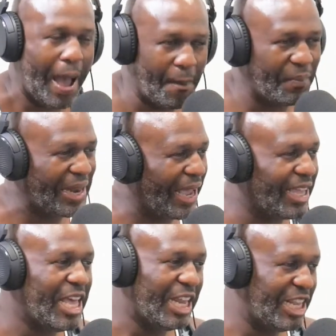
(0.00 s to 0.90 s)
I'm going to be
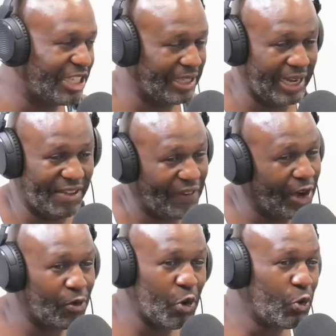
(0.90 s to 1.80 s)
like, listen, if I
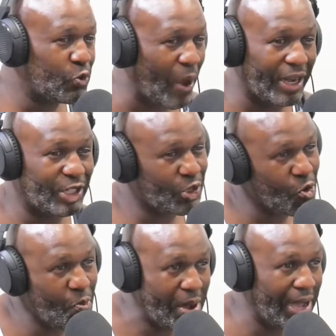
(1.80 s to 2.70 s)
don't lose weight in
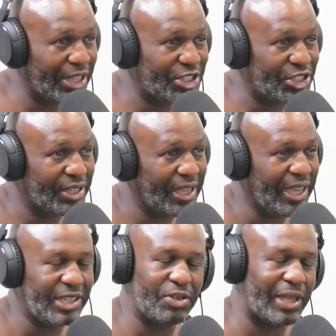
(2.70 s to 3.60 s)
2 months,
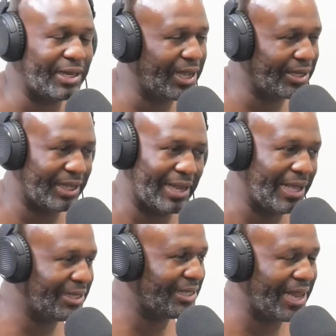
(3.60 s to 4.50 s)
she was like, Donte,
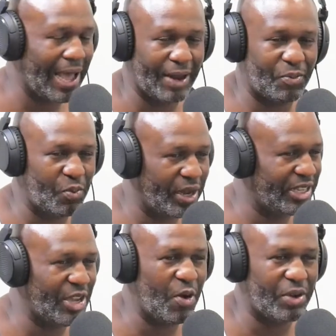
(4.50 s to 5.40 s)
that's not
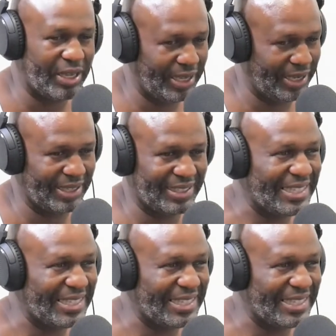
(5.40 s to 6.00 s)
what yoga is.